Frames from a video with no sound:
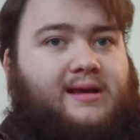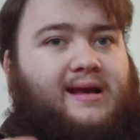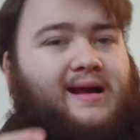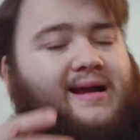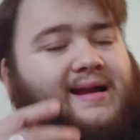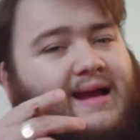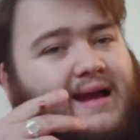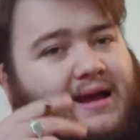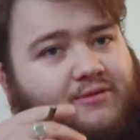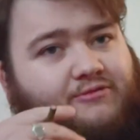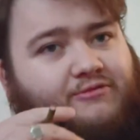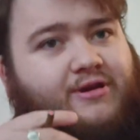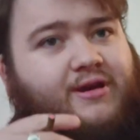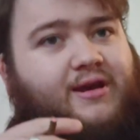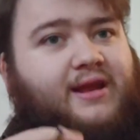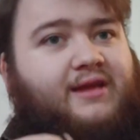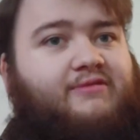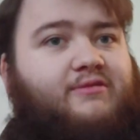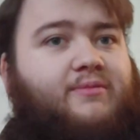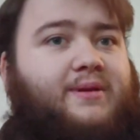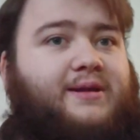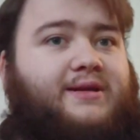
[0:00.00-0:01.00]
I can't
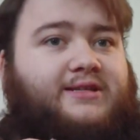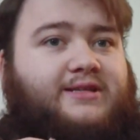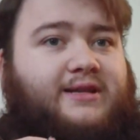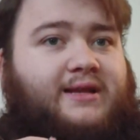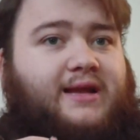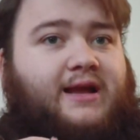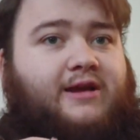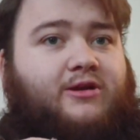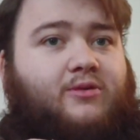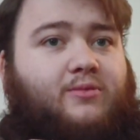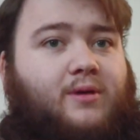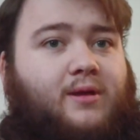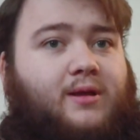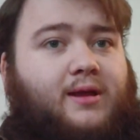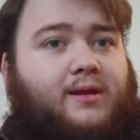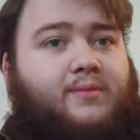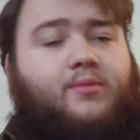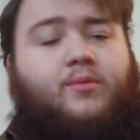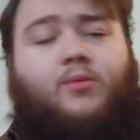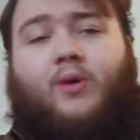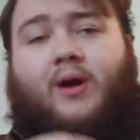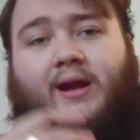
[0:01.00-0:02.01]
really have a big cigar on my
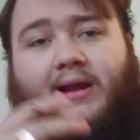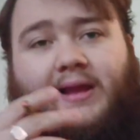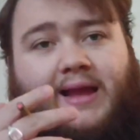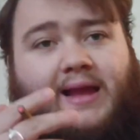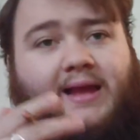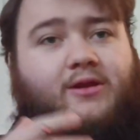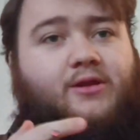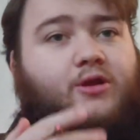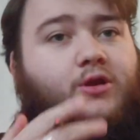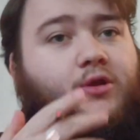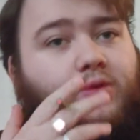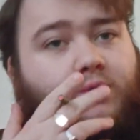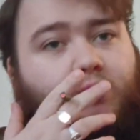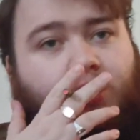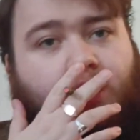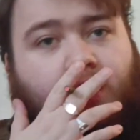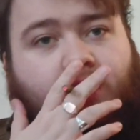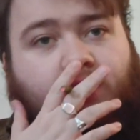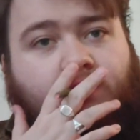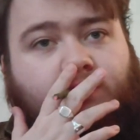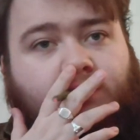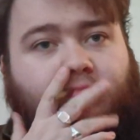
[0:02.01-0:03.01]
lip. What I can do,
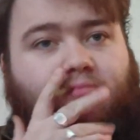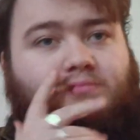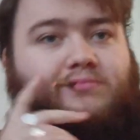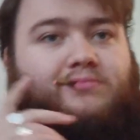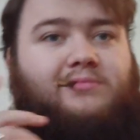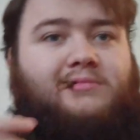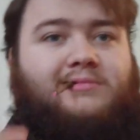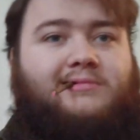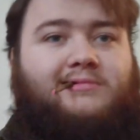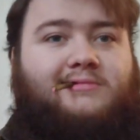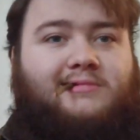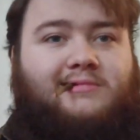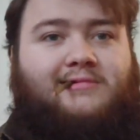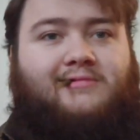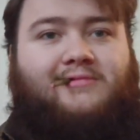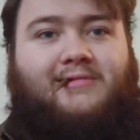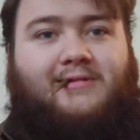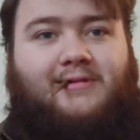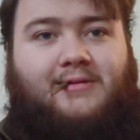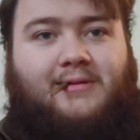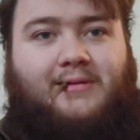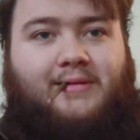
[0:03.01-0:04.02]
put a
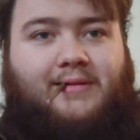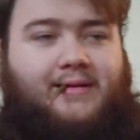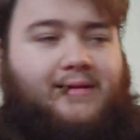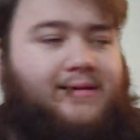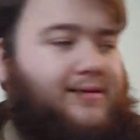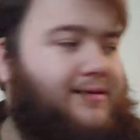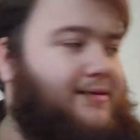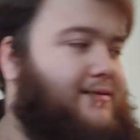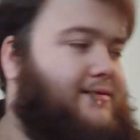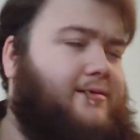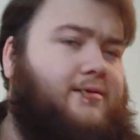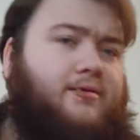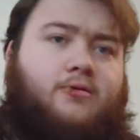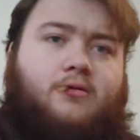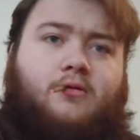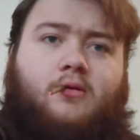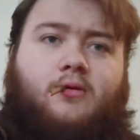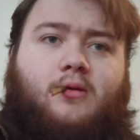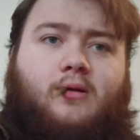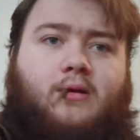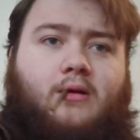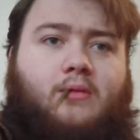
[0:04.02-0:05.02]
cigarillo in there,
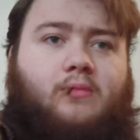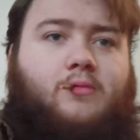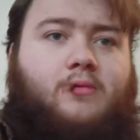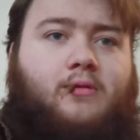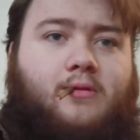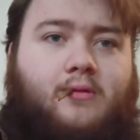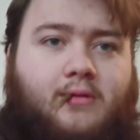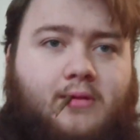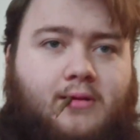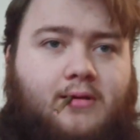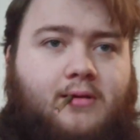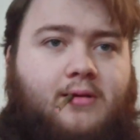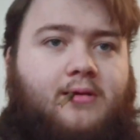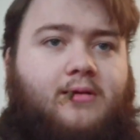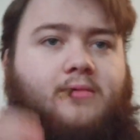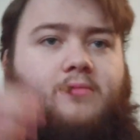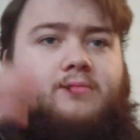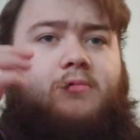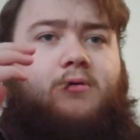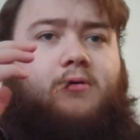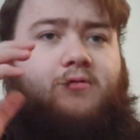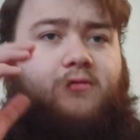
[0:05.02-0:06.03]
do what I'm doing,
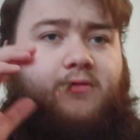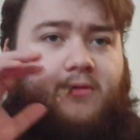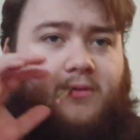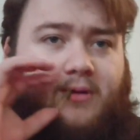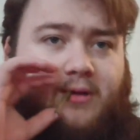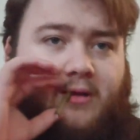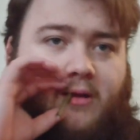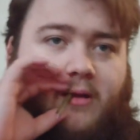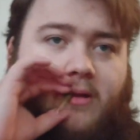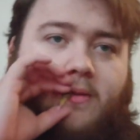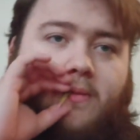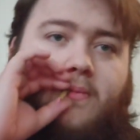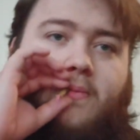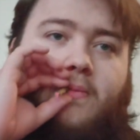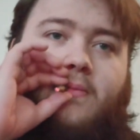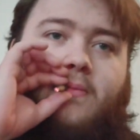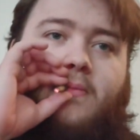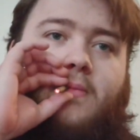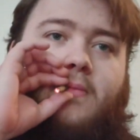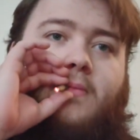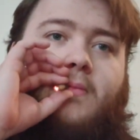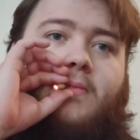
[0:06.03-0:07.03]
puff away,
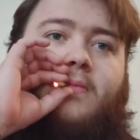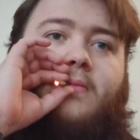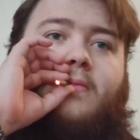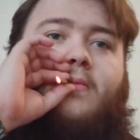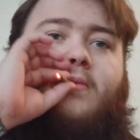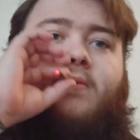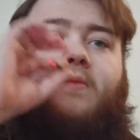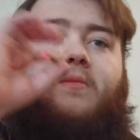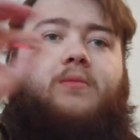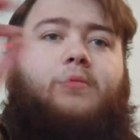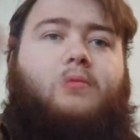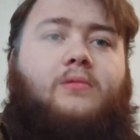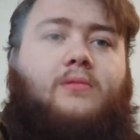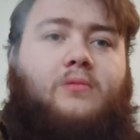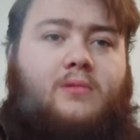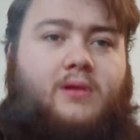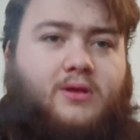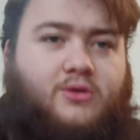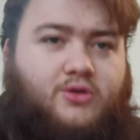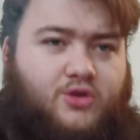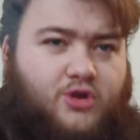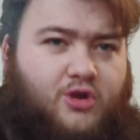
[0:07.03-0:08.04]

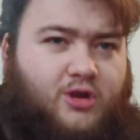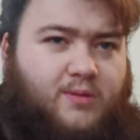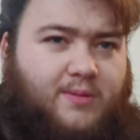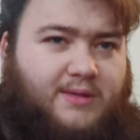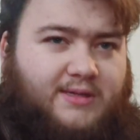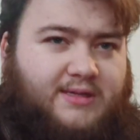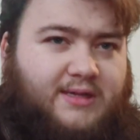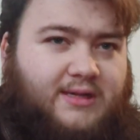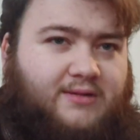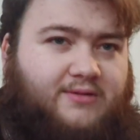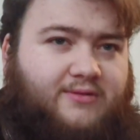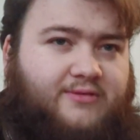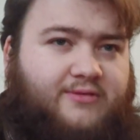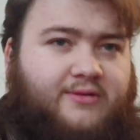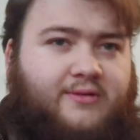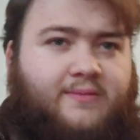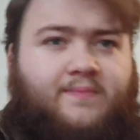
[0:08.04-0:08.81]
enjoy myself.